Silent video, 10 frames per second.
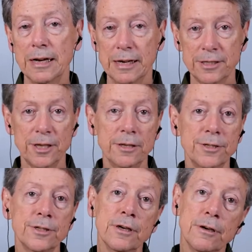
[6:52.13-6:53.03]
a
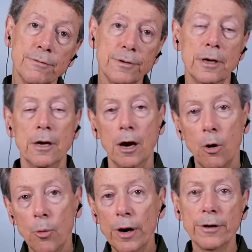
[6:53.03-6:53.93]
sense of
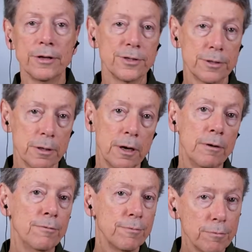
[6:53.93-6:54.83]
awareness of